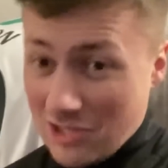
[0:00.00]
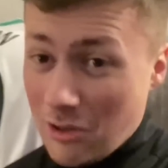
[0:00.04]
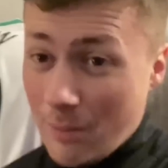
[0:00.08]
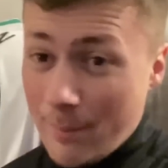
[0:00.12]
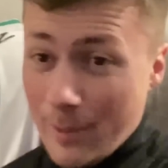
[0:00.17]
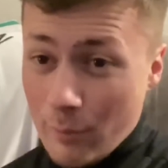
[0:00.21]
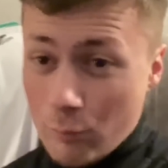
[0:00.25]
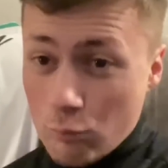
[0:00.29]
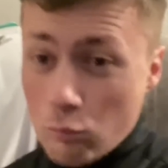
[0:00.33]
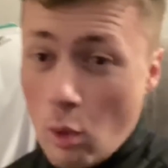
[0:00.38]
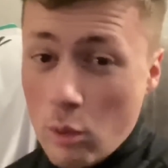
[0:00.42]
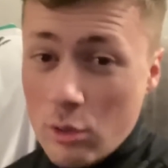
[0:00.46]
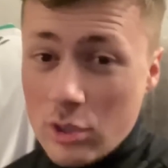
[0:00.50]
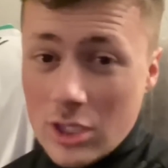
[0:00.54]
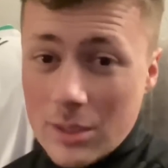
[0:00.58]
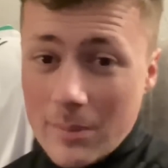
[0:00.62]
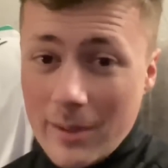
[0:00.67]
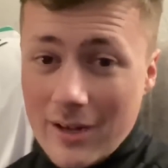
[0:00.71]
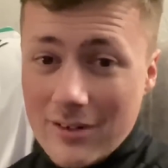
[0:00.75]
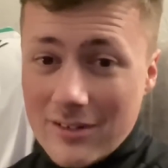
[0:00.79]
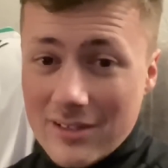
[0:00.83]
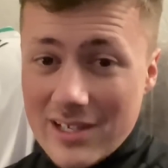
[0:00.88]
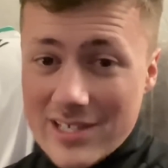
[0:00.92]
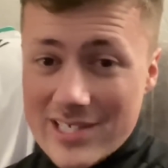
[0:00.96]
a bit worried
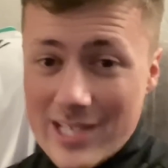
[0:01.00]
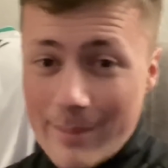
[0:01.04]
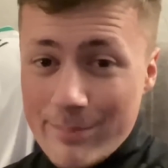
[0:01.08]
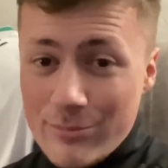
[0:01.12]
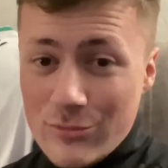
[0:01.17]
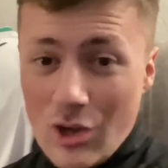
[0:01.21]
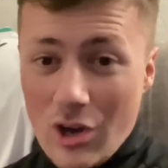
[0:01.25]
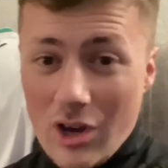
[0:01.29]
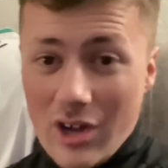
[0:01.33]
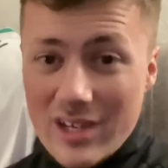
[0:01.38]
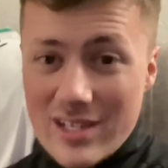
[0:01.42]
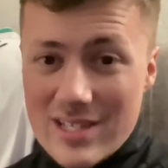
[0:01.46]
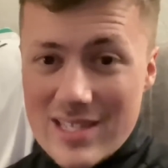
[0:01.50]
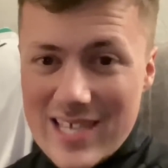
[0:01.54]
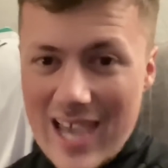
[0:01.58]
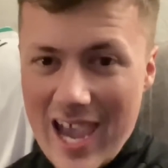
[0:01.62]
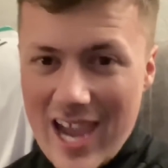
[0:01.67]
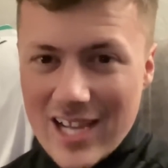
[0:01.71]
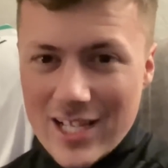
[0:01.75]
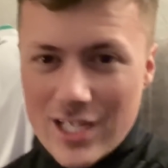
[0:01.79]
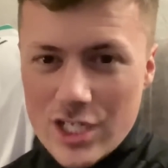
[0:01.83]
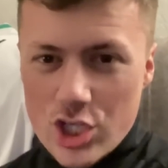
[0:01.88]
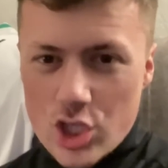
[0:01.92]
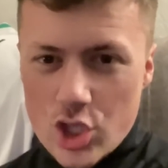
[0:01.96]
about this. I'm not
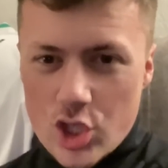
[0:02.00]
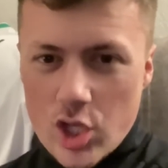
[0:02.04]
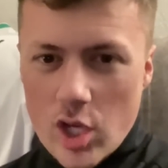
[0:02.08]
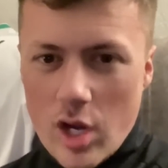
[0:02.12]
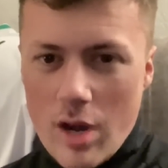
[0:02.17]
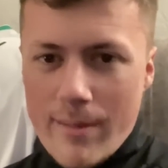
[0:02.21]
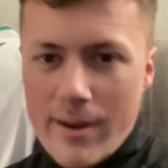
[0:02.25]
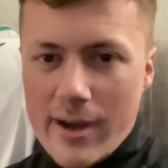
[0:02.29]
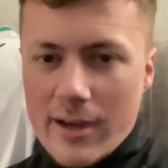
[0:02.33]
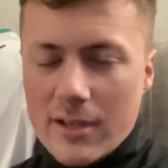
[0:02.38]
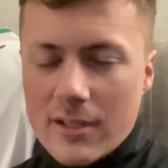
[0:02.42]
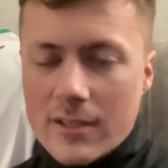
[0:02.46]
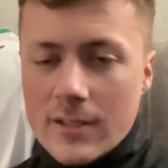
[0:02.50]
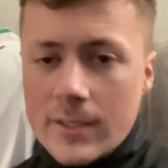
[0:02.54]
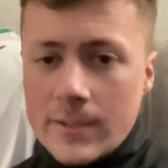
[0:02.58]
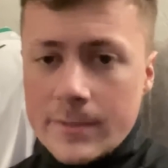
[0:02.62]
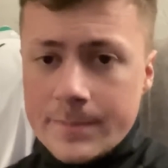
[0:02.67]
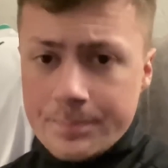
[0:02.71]
entirely sure about it.